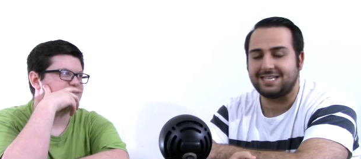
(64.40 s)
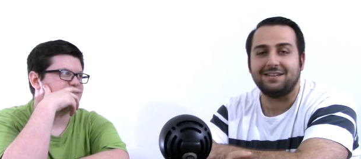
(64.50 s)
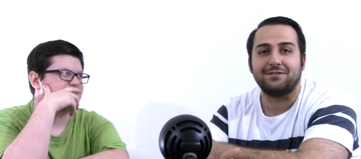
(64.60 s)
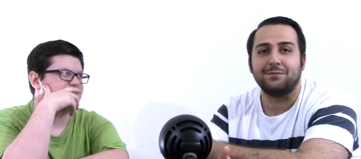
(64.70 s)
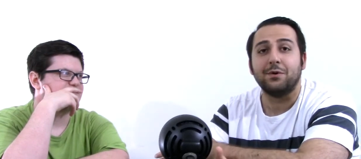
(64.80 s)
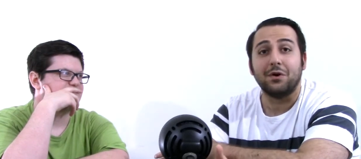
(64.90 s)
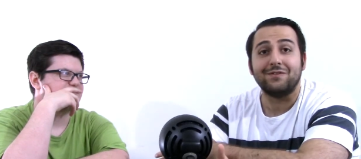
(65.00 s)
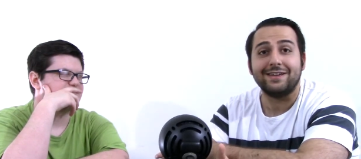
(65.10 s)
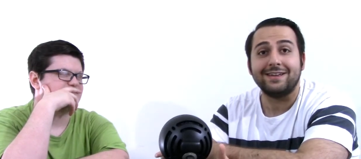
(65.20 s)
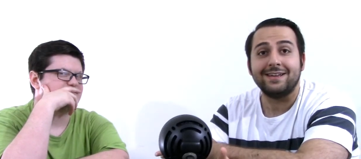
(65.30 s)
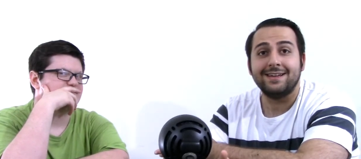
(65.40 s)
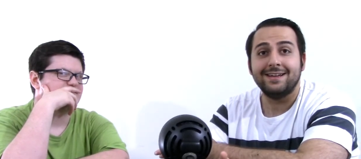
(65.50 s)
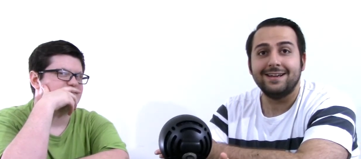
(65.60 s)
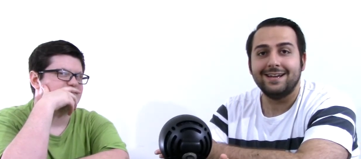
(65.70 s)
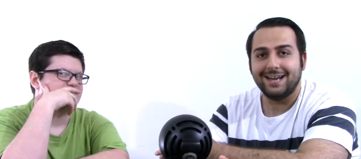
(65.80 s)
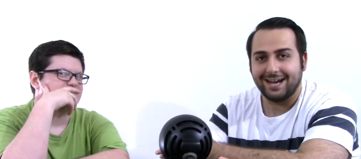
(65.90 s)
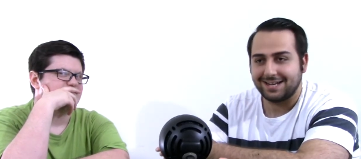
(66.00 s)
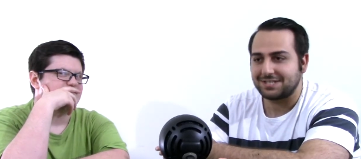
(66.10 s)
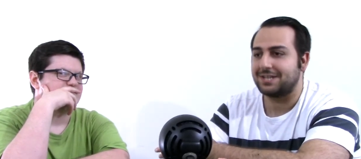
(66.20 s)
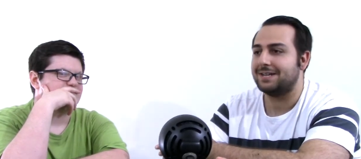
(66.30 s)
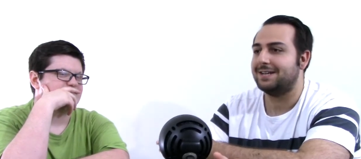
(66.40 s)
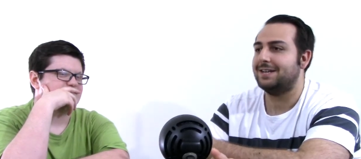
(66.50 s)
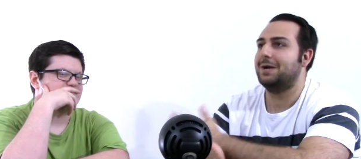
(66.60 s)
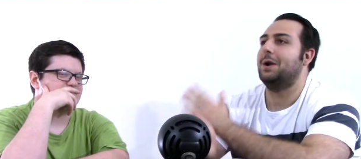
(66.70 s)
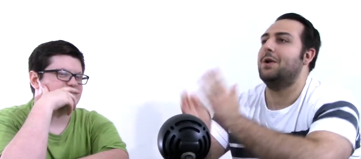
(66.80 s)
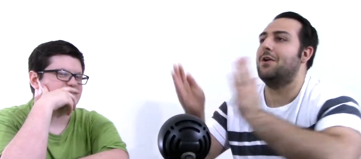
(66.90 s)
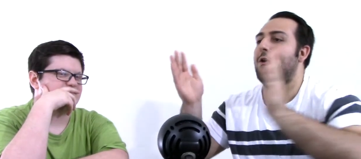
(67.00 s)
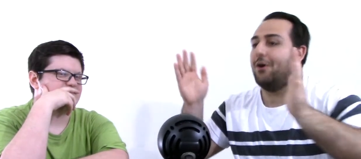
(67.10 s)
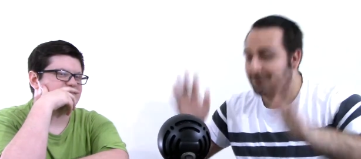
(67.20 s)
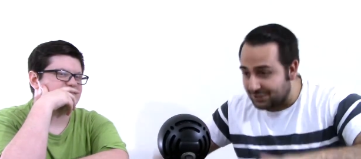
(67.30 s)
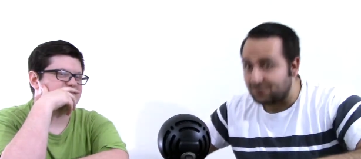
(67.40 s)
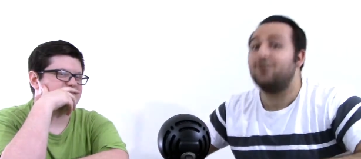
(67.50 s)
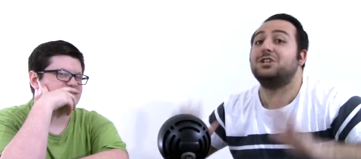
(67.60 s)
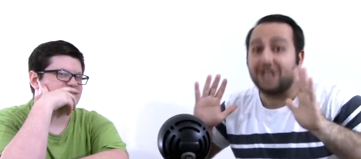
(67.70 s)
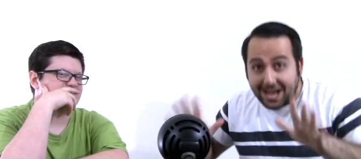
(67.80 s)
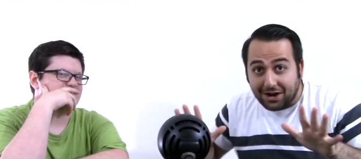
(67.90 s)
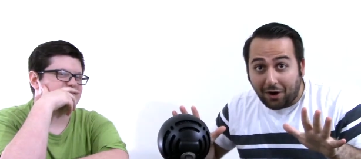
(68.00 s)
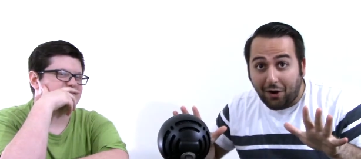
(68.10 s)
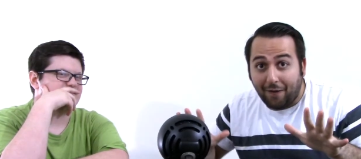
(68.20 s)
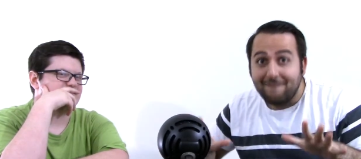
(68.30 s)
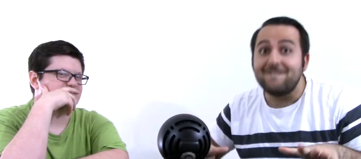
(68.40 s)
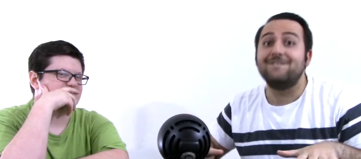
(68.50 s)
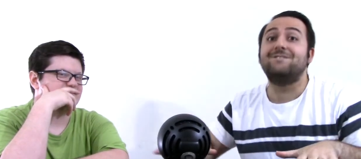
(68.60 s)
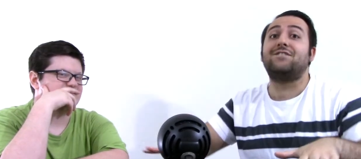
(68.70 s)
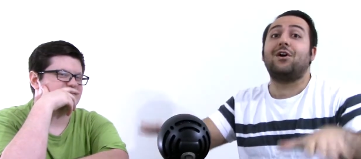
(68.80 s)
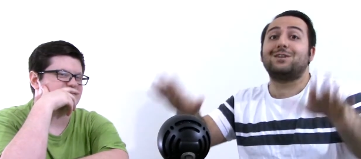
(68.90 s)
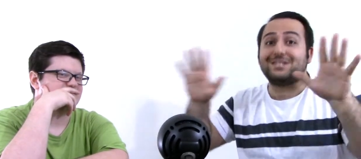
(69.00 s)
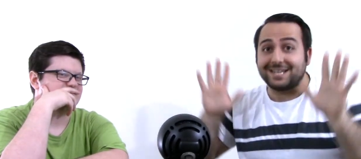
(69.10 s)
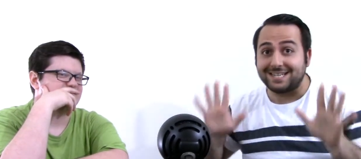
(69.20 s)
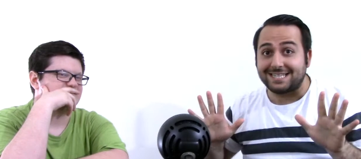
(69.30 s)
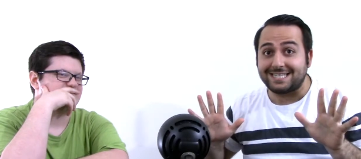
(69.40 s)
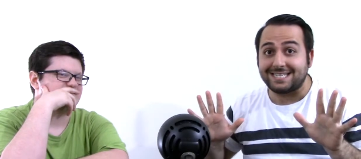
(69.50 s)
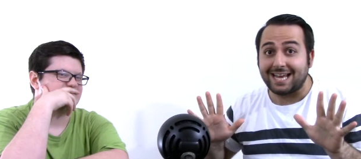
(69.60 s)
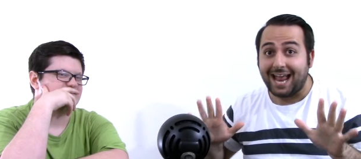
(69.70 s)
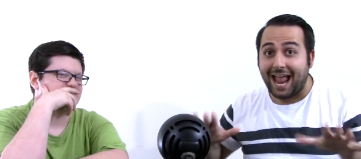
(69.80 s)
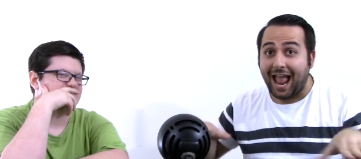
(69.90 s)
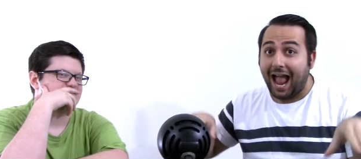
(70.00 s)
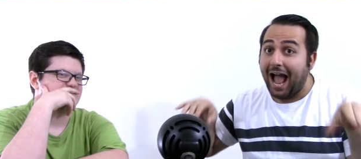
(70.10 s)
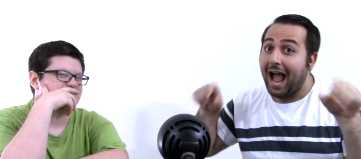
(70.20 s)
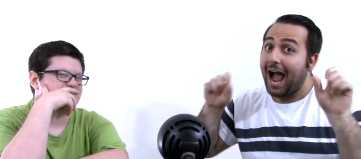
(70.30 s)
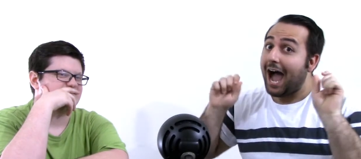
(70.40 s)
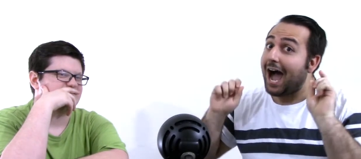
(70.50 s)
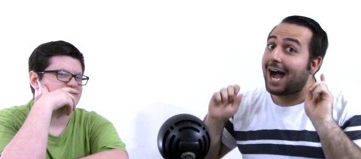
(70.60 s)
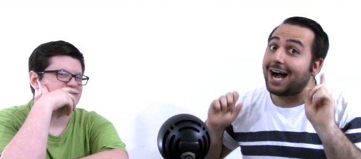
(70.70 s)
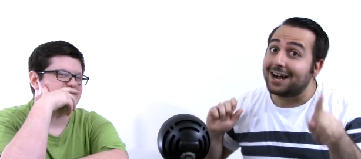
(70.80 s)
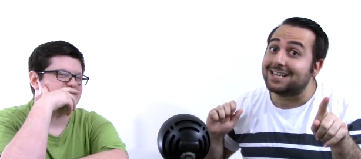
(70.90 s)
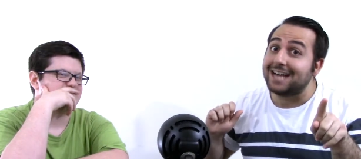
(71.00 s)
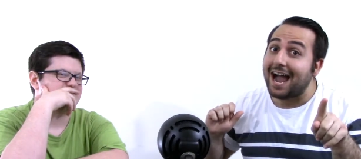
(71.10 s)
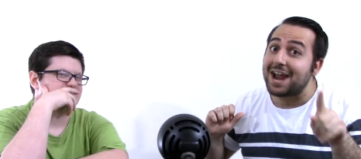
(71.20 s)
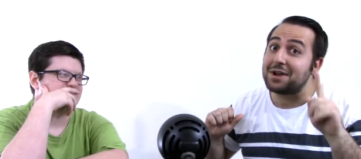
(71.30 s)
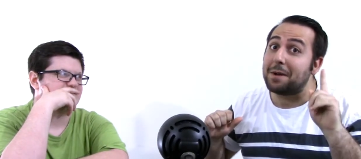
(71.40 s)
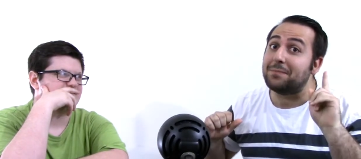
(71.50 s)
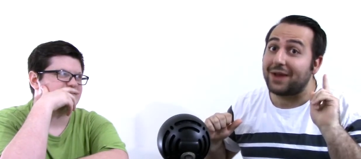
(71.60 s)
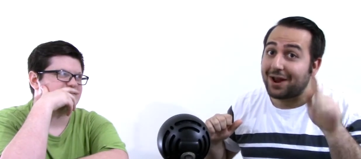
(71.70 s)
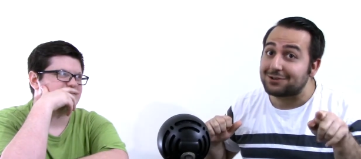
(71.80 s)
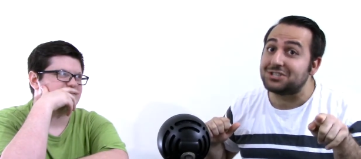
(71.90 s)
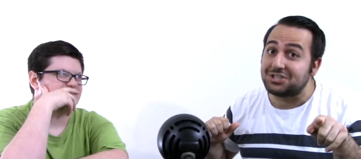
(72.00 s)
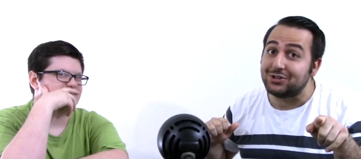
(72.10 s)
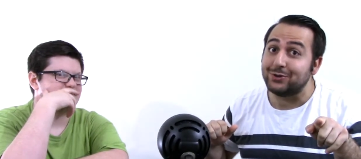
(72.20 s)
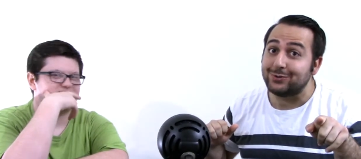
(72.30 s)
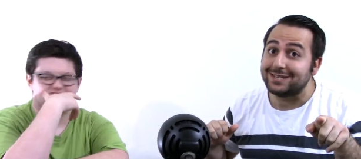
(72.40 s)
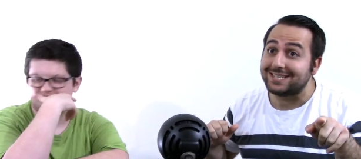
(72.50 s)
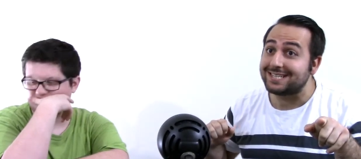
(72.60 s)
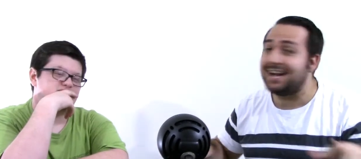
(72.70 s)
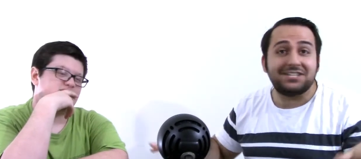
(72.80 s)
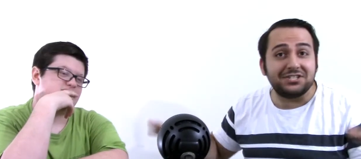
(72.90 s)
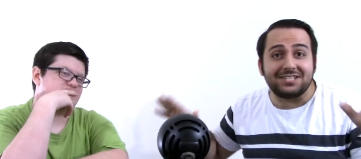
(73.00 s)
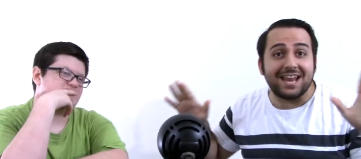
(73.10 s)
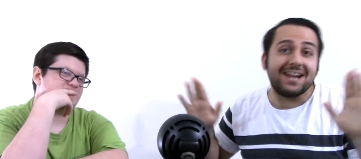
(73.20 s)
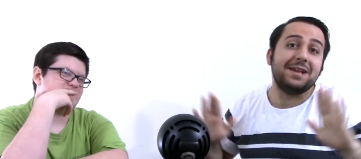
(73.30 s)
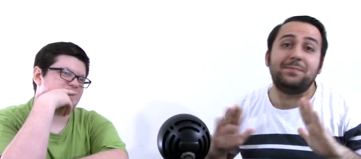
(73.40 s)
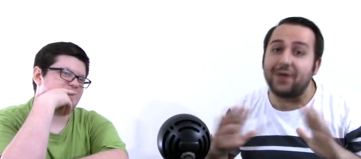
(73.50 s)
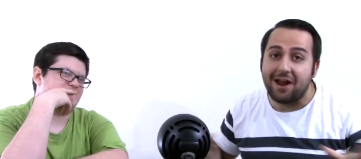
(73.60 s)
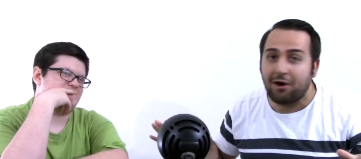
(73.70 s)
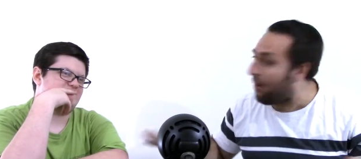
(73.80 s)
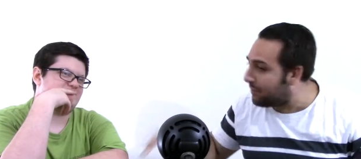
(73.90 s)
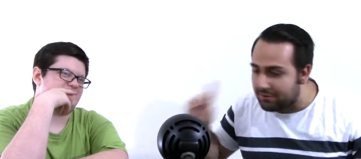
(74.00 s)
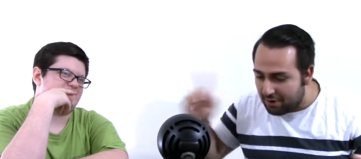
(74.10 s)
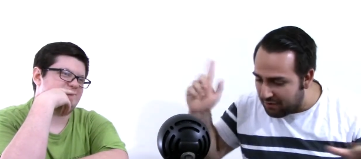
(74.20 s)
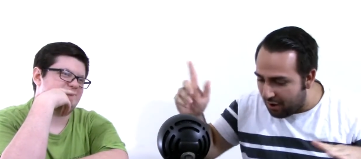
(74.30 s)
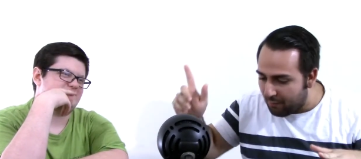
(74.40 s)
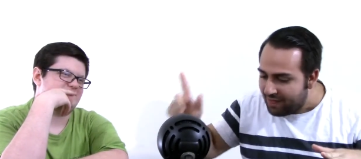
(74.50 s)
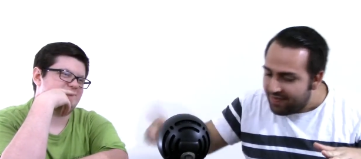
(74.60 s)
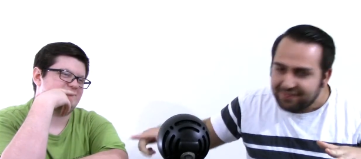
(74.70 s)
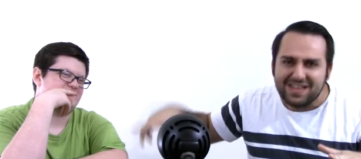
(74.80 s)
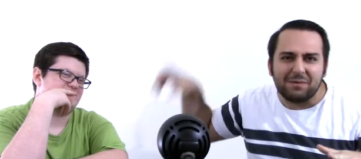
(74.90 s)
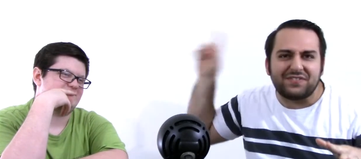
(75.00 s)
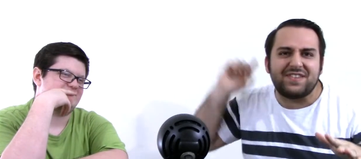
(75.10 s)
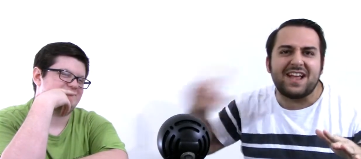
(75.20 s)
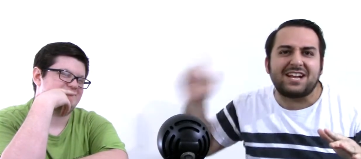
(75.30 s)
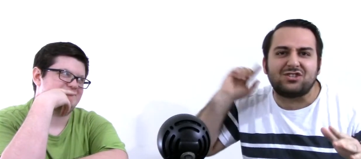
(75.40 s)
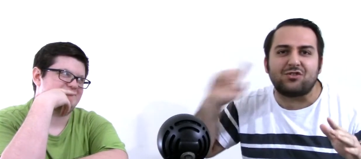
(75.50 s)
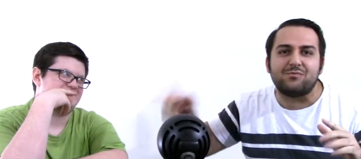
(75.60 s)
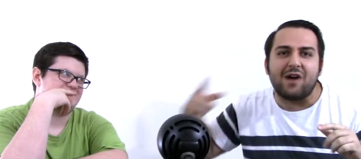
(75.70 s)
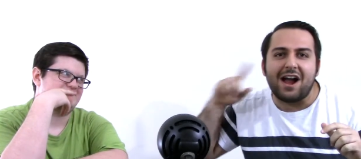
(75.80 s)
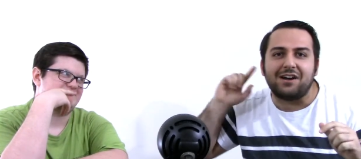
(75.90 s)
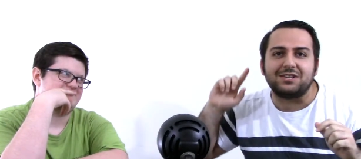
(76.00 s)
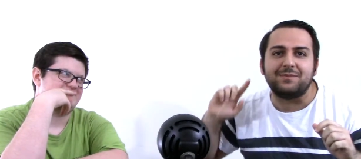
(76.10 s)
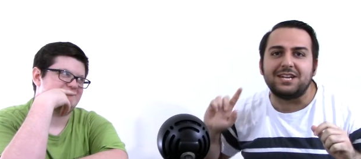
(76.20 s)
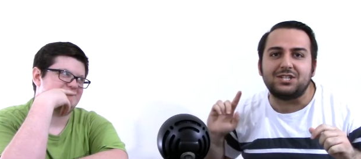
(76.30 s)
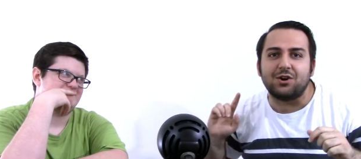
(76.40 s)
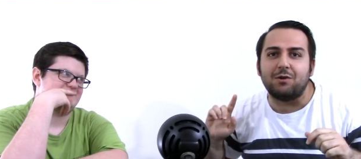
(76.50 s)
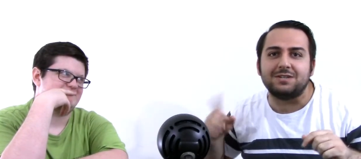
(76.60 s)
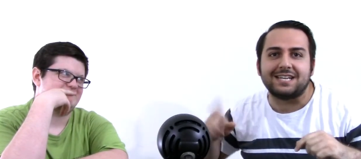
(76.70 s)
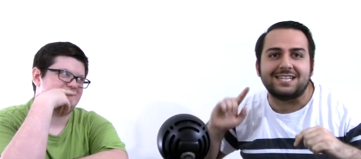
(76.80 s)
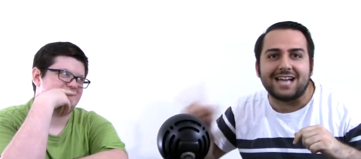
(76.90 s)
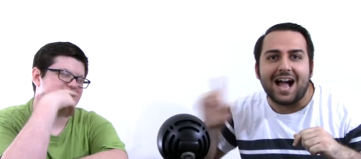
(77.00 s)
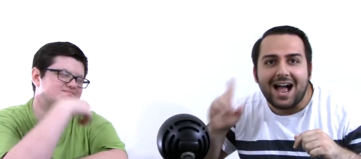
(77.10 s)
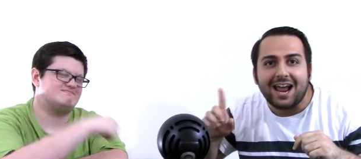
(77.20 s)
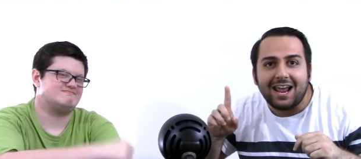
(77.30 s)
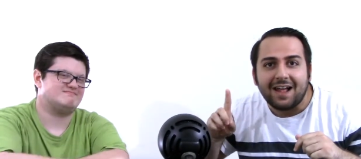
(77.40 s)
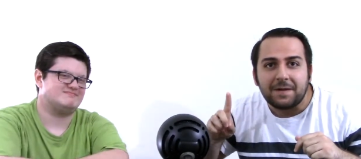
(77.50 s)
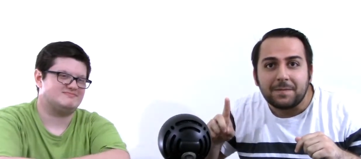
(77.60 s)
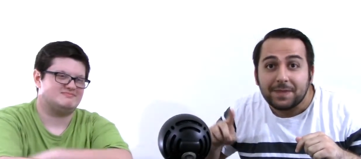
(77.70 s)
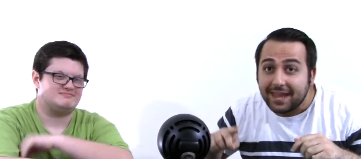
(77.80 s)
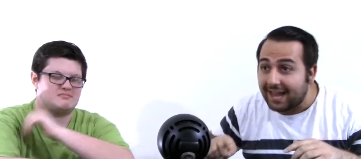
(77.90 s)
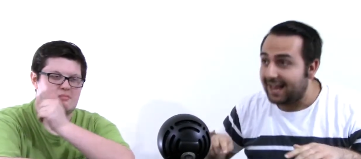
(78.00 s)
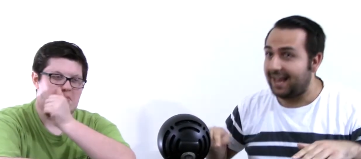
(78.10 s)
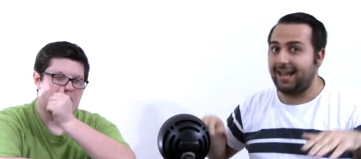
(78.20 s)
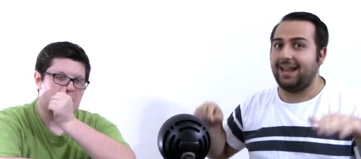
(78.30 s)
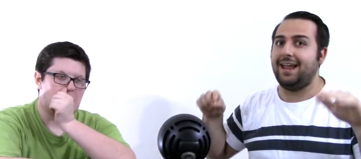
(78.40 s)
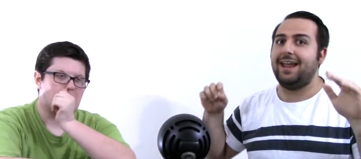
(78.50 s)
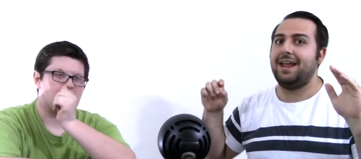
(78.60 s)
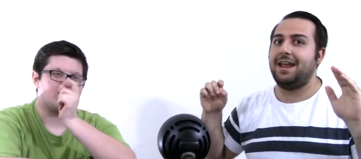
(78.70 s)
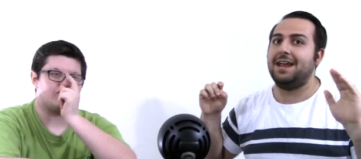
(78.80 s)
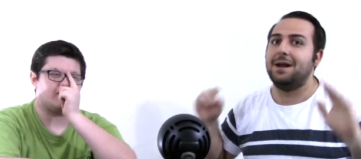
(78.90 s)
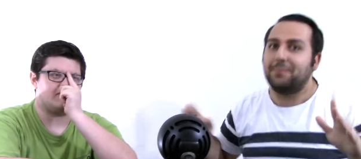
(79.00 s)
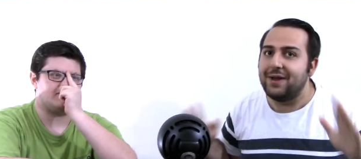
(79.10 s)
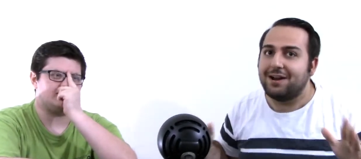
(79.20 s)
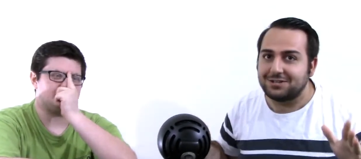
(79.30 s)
Speaker 1: scene of the movie, and it's Arnold Schwarzenegger versus a guy in a bear suit. Not just any bear. Oh, no, no, no. They went the extra mile to make sure it was a guy in a bear